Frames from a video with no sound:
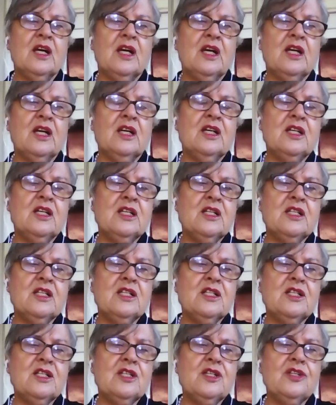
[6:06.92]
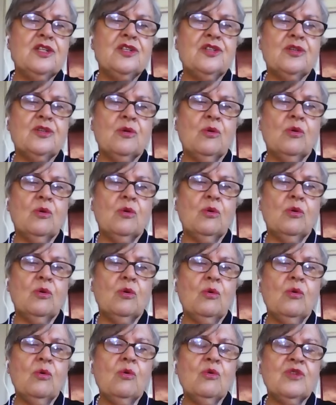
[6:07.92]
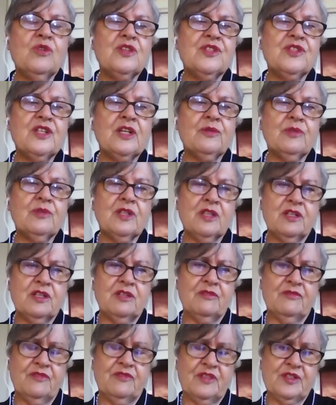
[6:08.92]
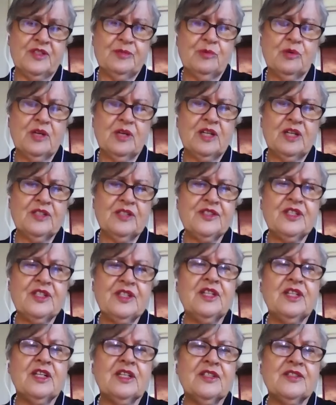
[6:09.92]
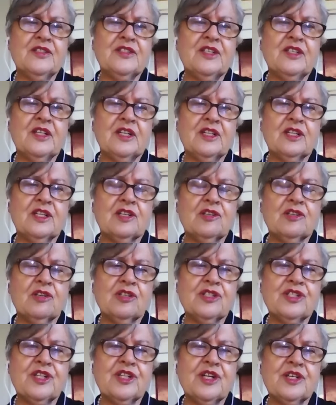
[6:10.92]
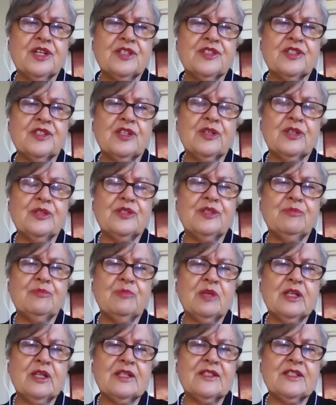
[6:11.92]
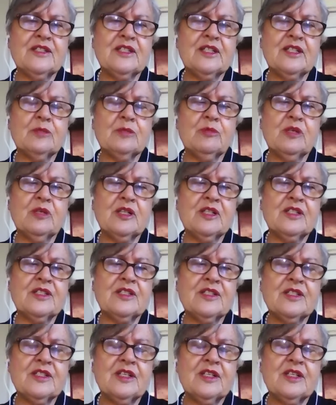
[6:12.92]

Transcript: And all the secret, hidden, invisible, unseen, unsaid, unacknowledged, and undisclosed implants and explants